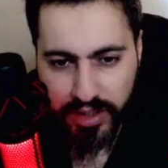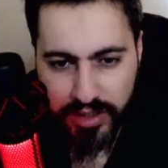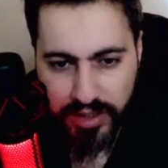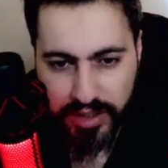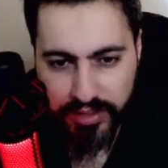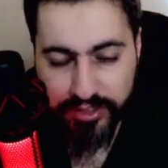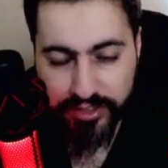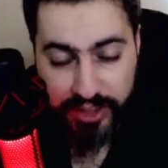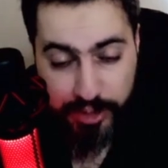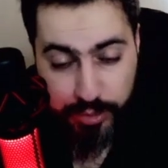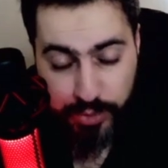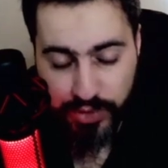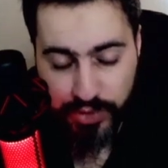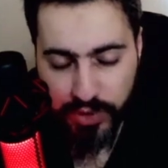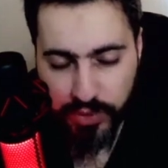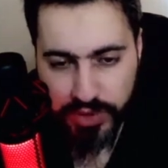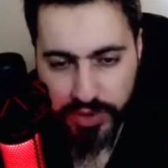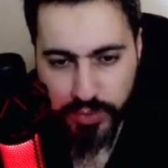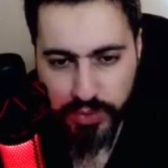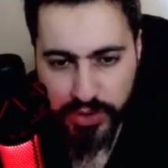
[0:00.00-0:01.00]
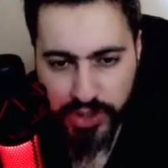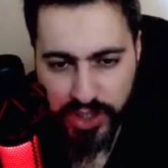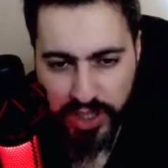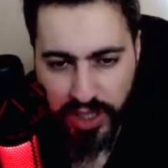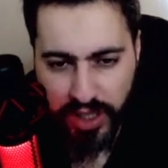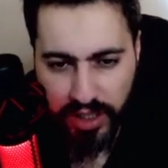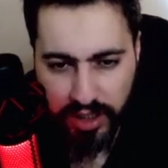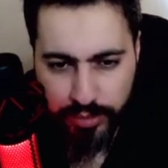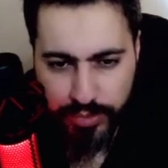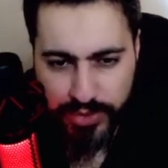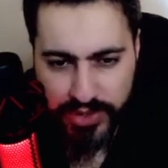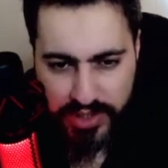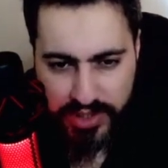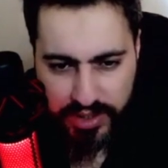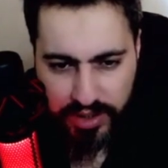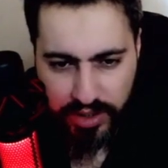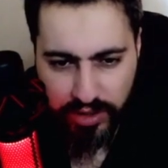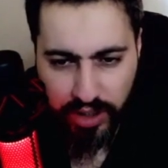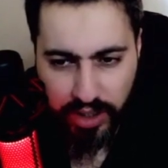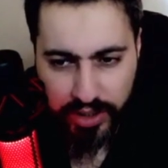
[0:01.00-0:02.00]
Flamethrower, which helps
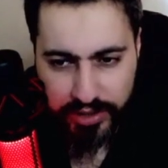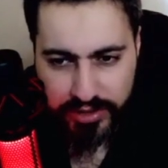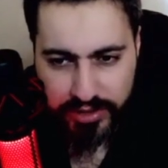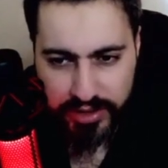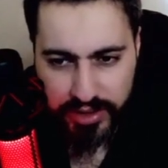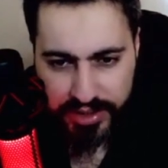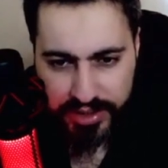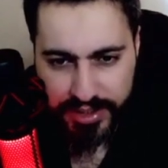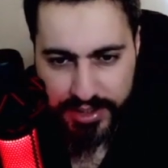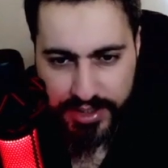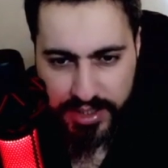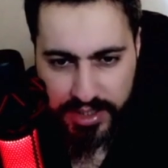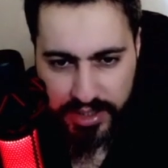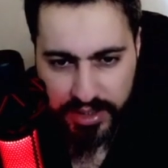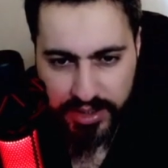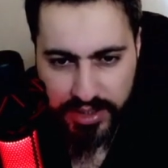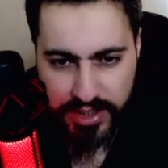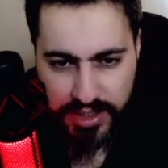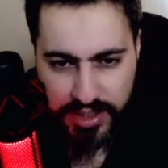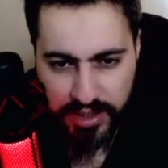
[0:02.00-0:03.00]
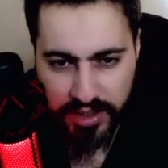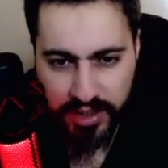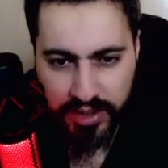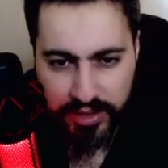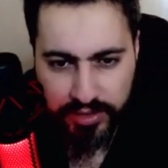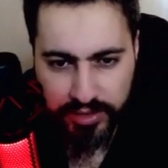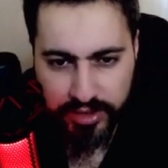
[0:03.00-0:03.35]
a lot against Registeel.